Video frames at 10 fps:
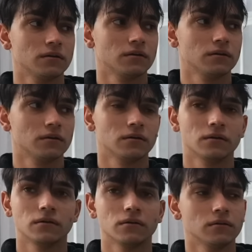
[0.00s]

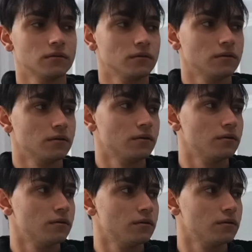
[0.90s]

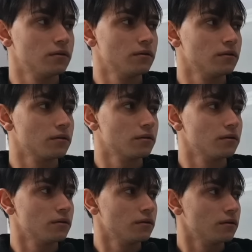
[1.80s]

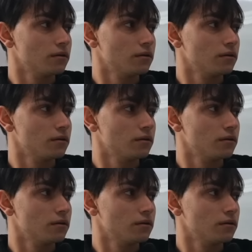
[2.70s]
This person isn't speaking.